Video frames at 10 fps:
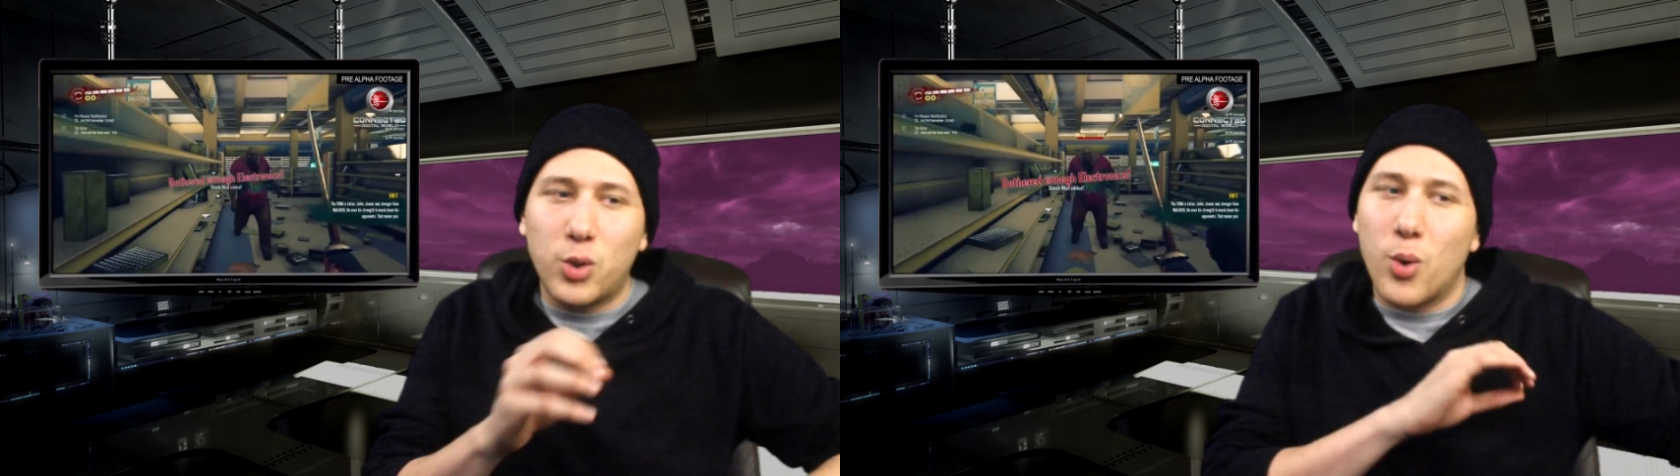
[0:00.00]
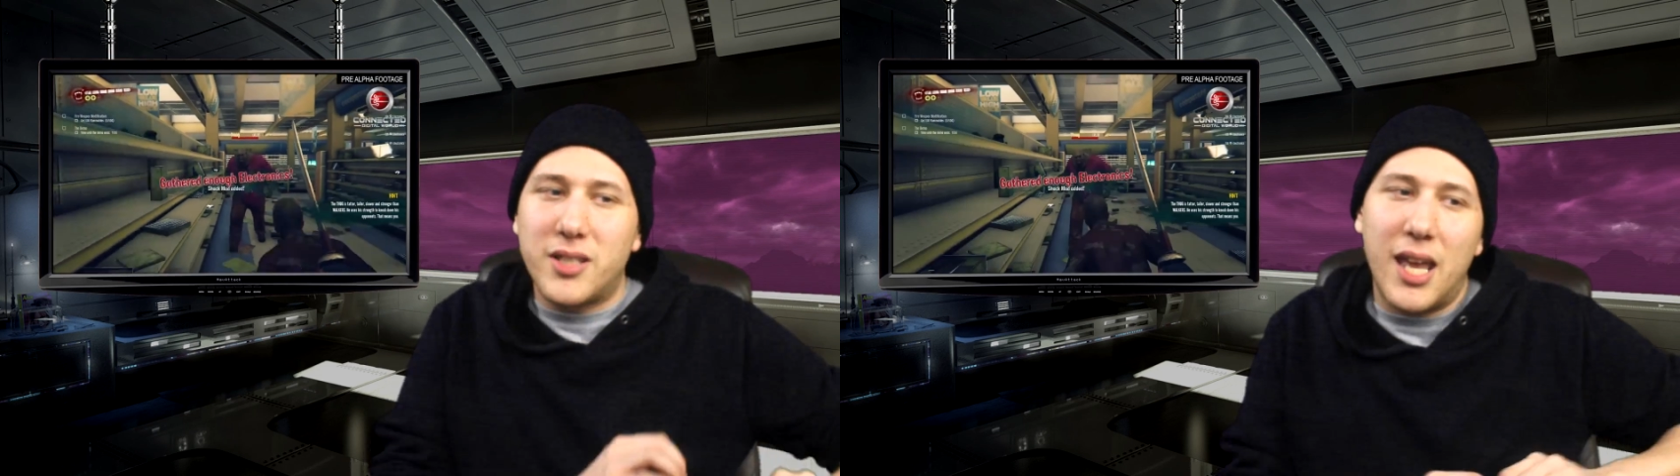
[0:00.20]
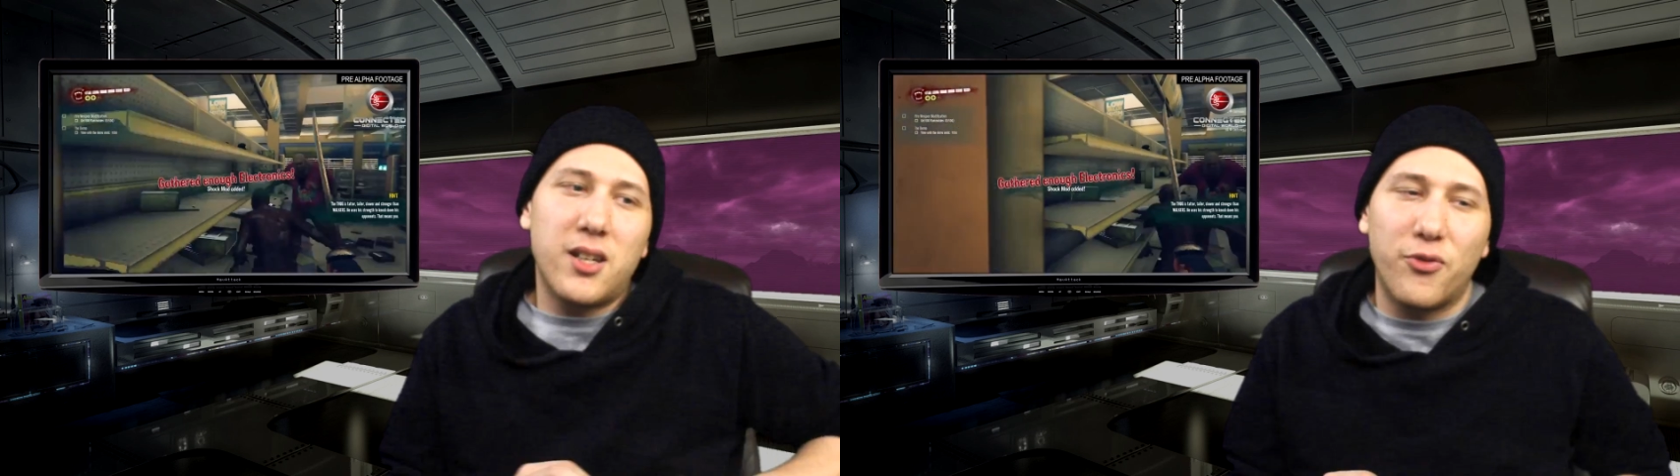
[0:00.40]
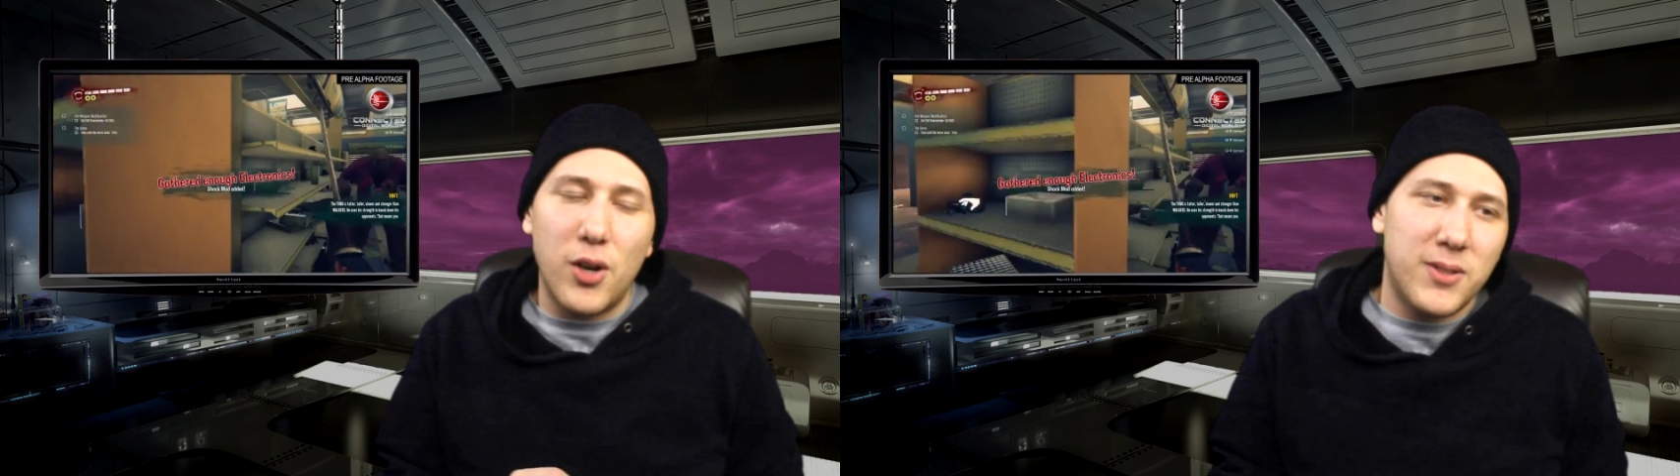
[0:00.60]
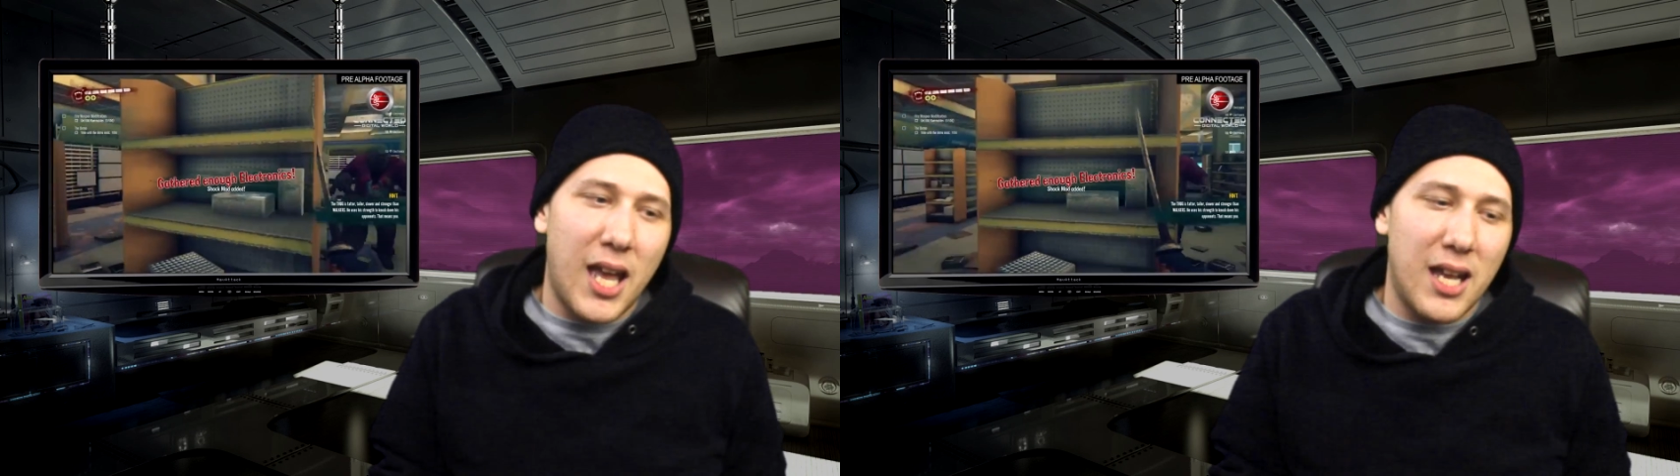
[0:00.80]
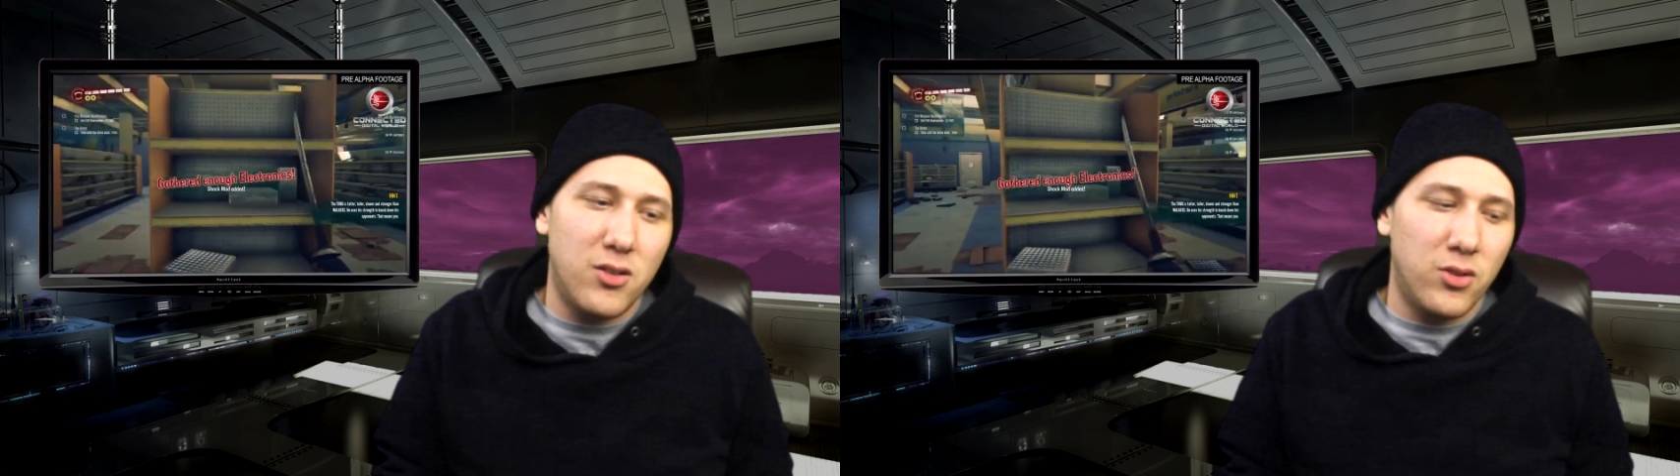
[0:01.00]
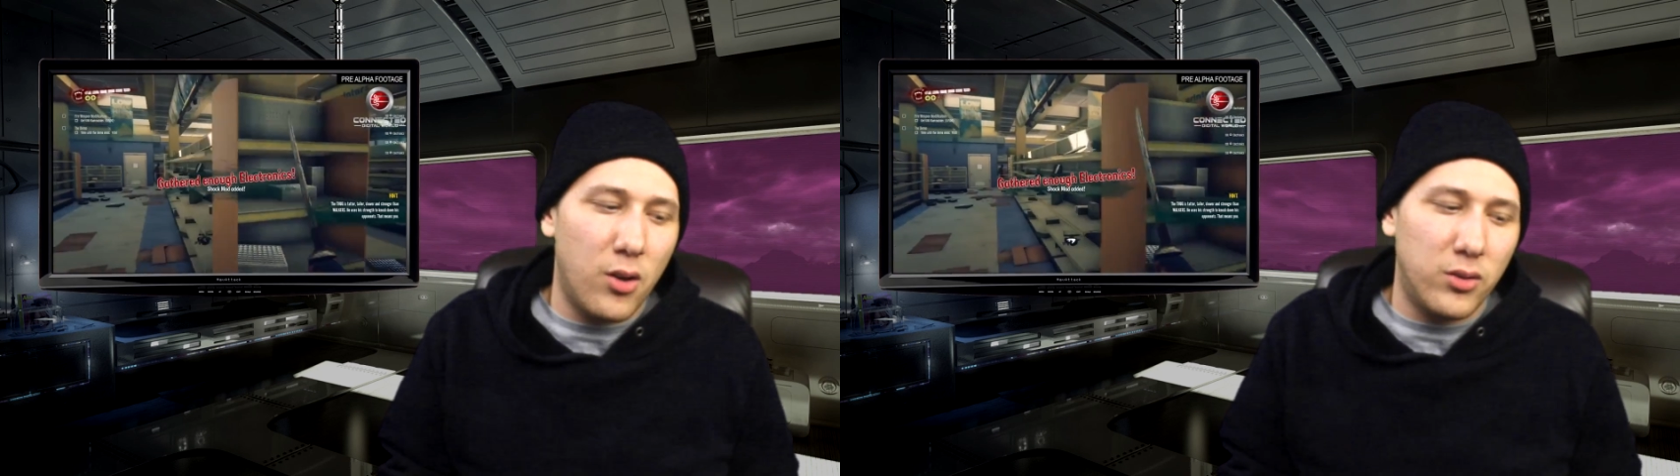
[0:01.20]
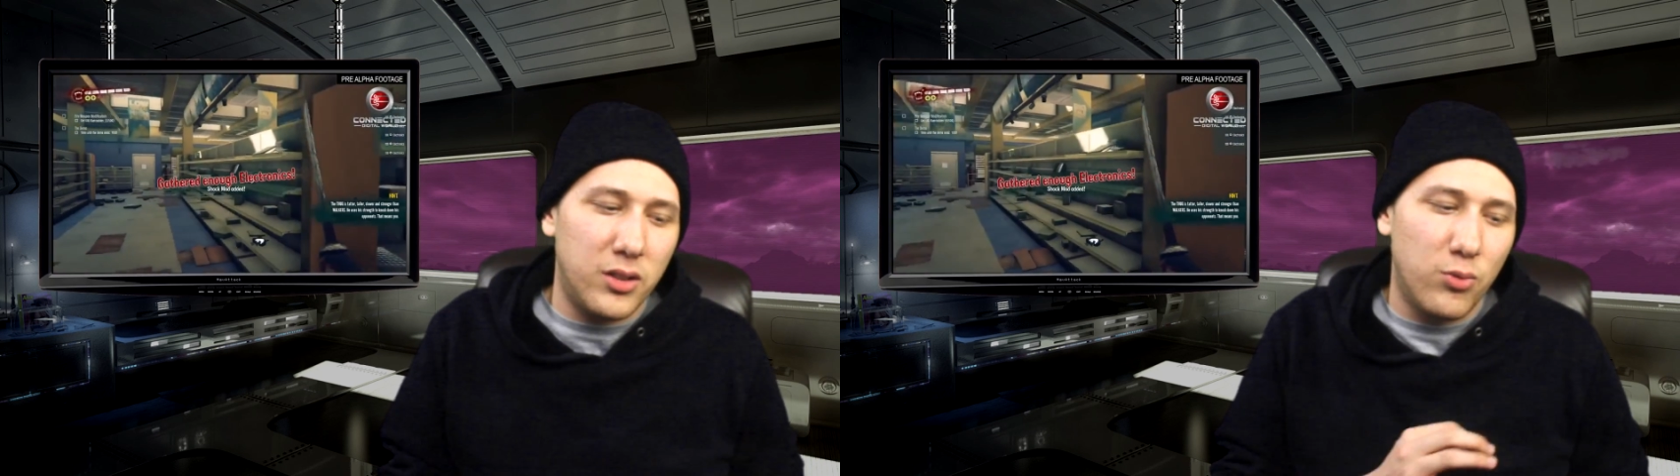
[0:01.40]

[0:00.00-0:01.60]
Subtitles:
towards the end of Riptide, you